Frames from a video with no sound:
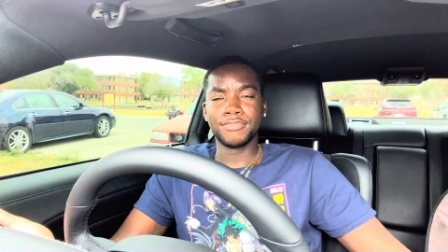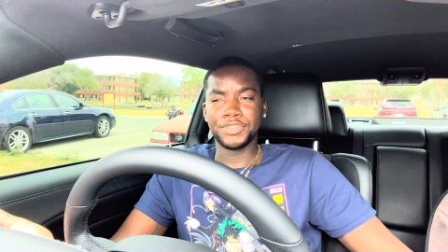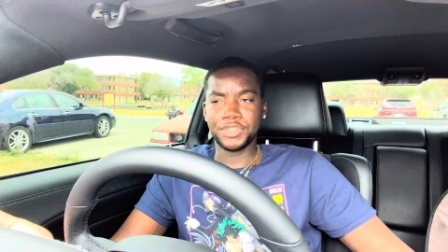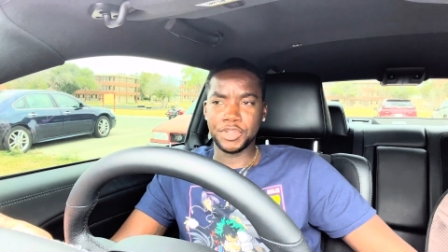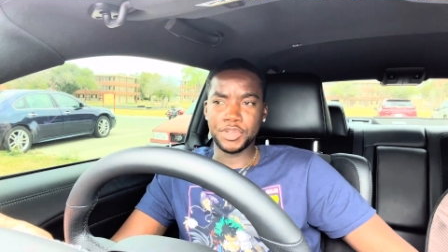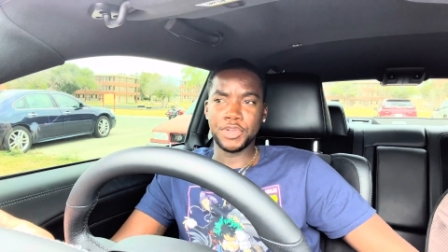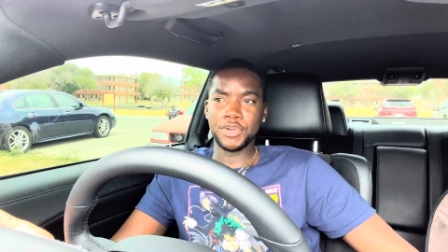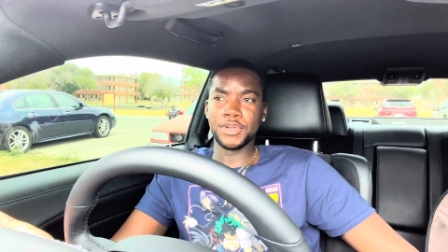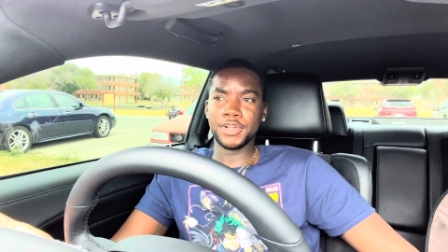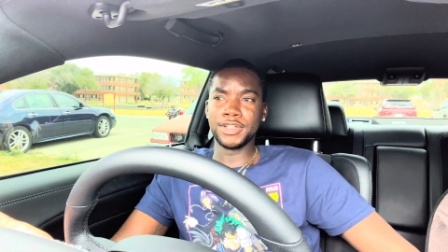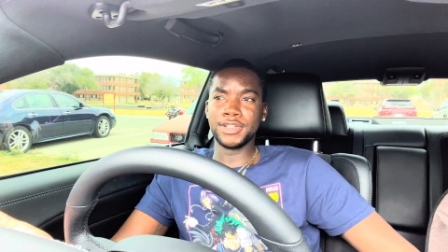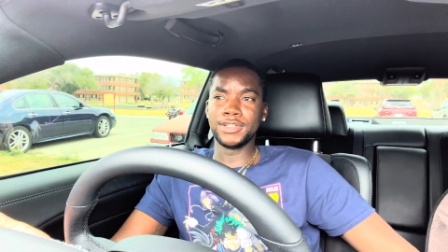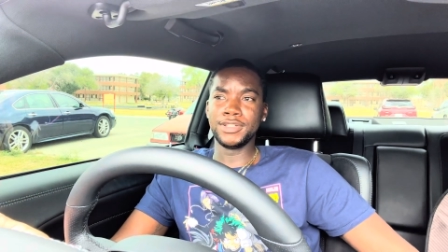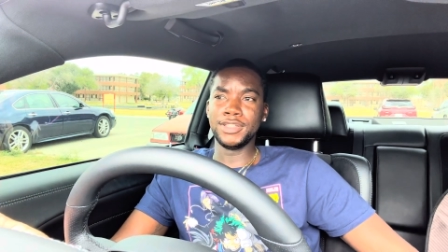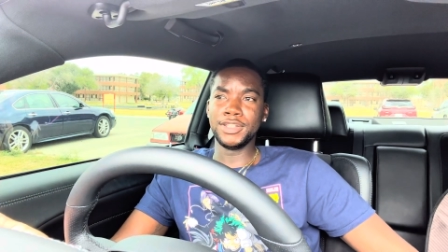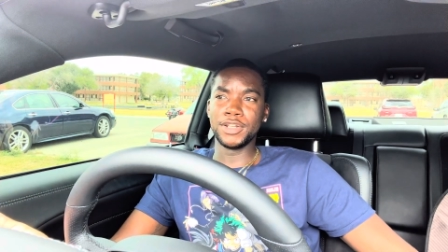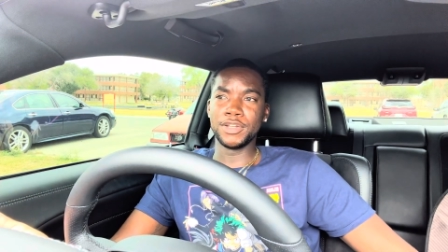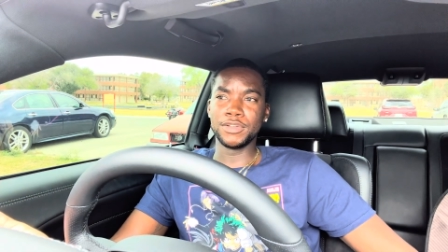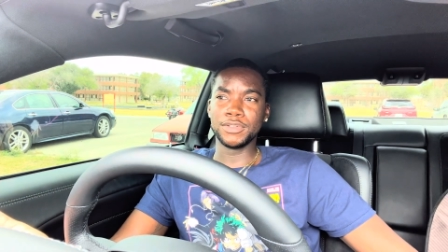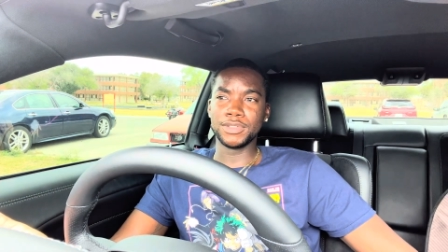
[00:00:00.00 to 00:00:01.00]
they're going to,
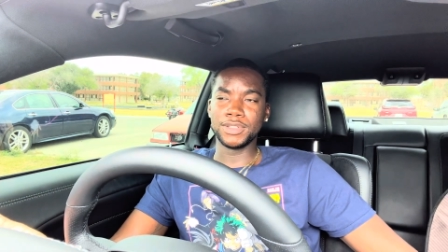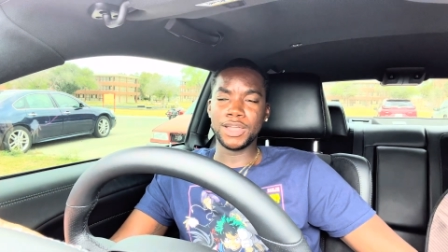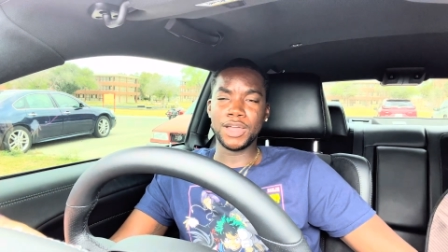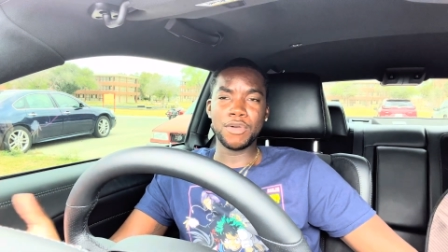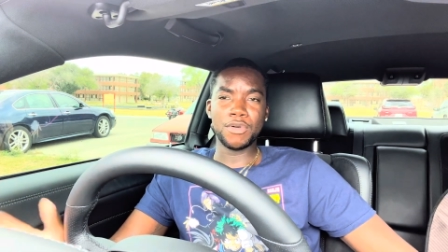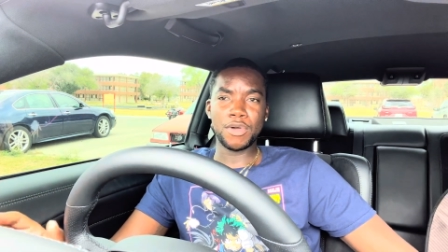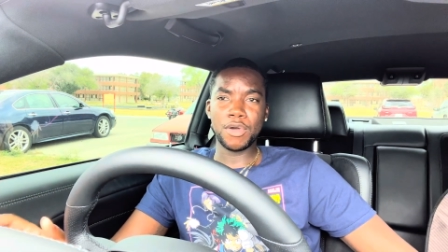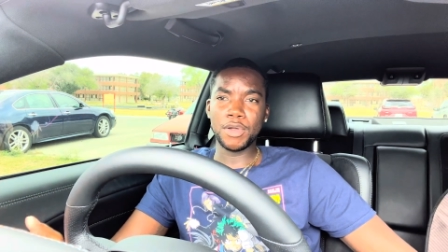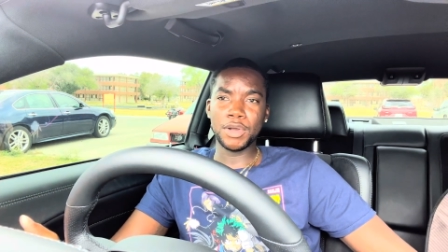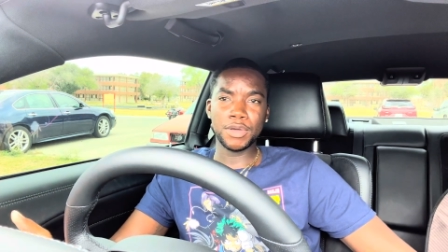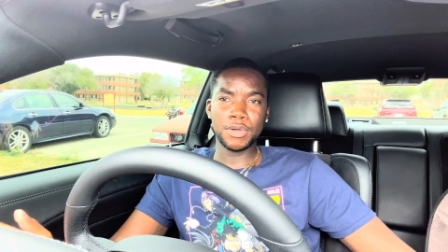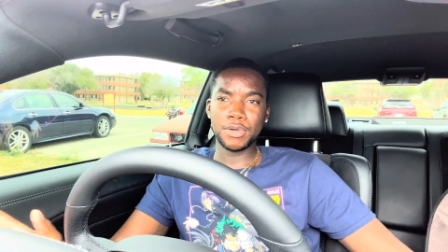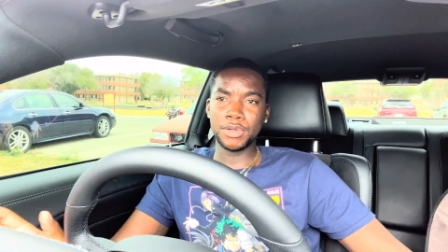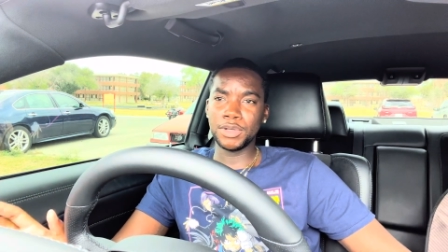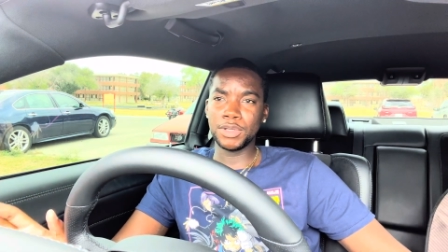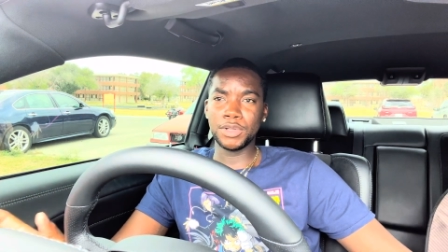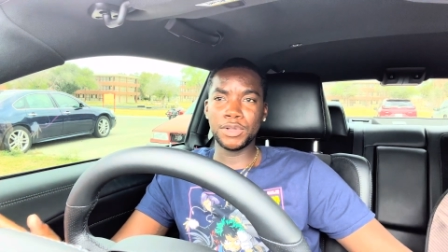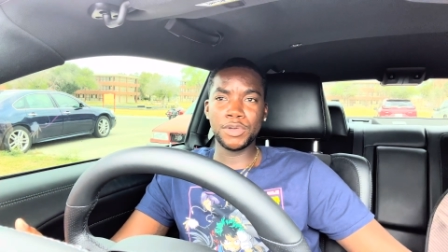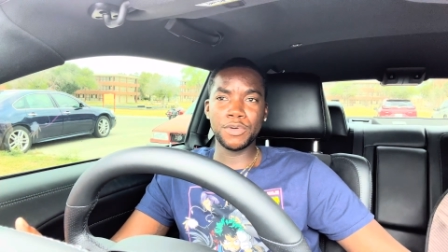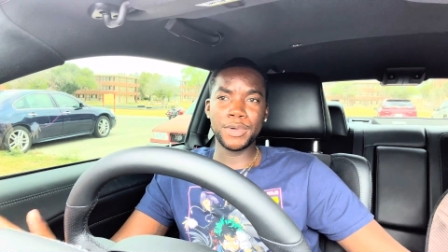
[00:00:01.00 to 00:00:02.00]
you know, hold, hold on, hold
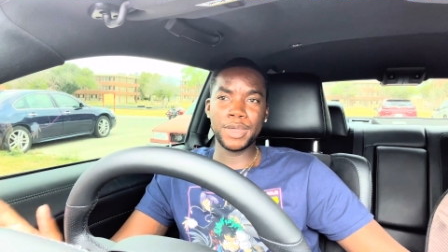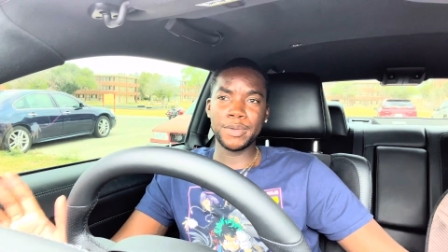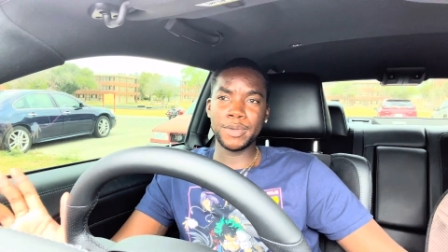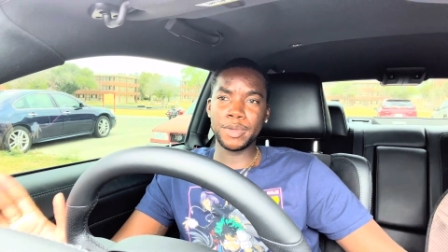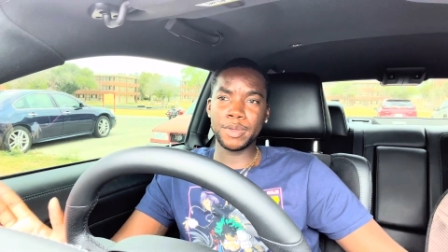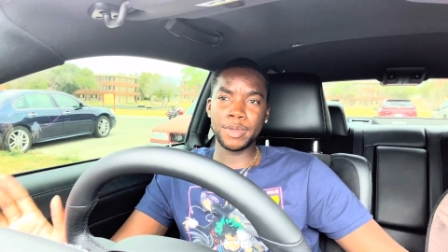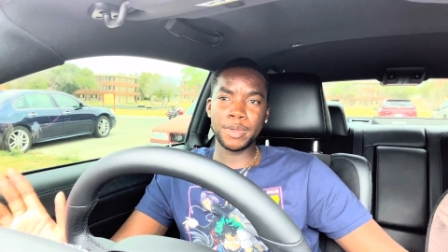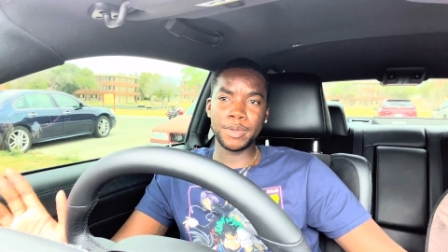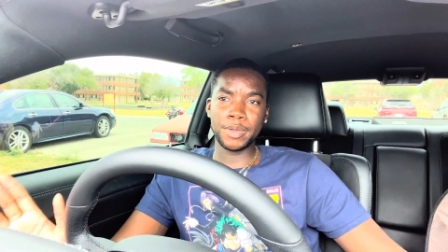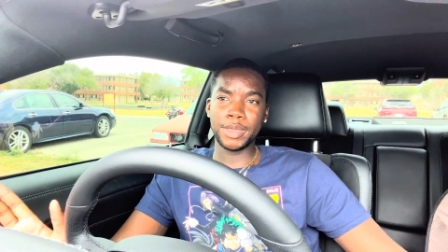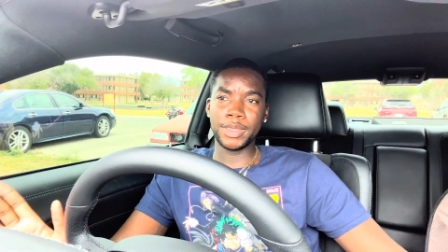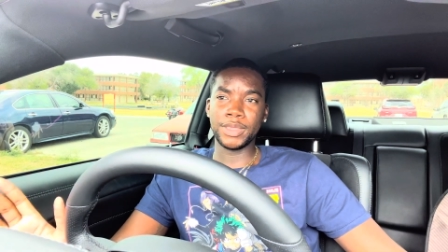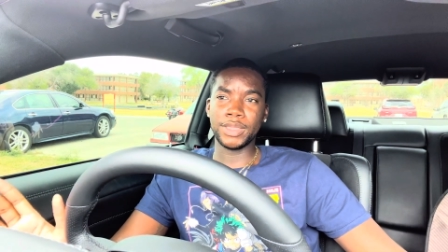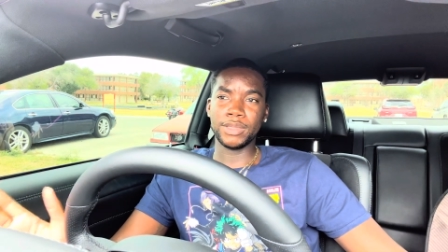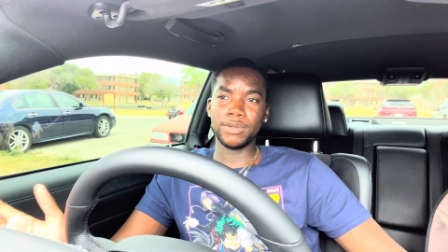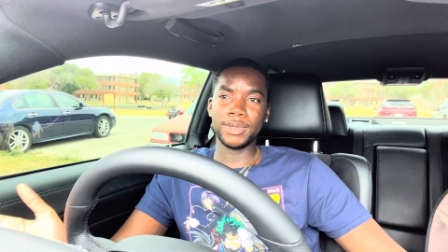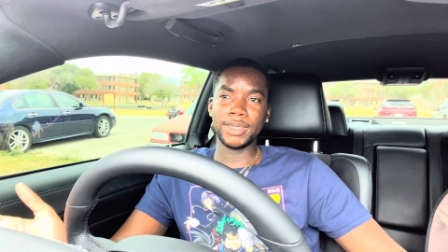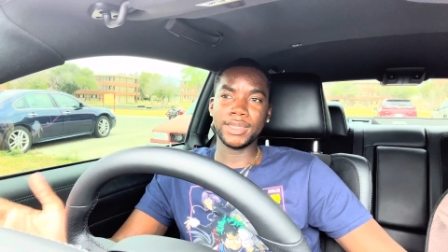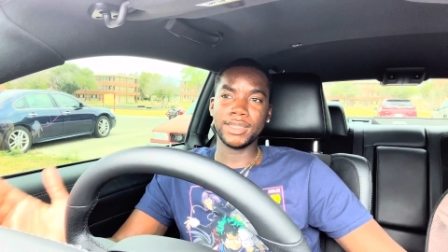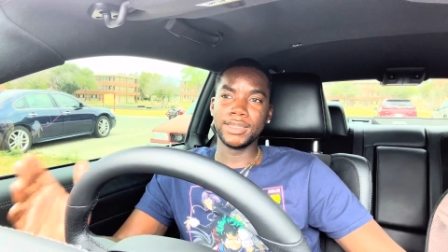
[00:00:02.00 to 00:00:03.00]
on, hold on. Wait, wait, wait, wait,
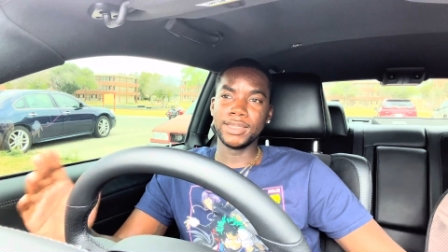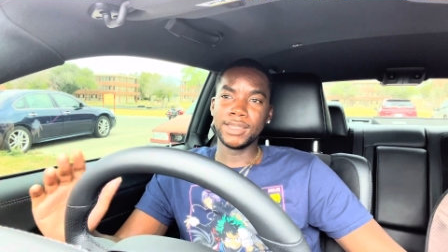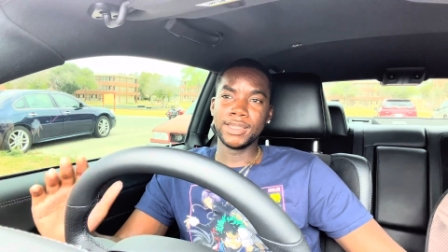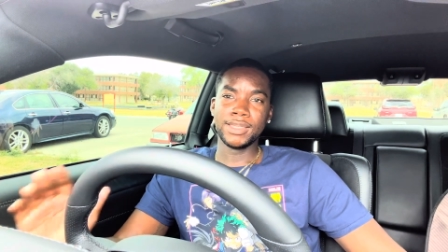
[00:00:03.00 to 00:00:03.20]
wait.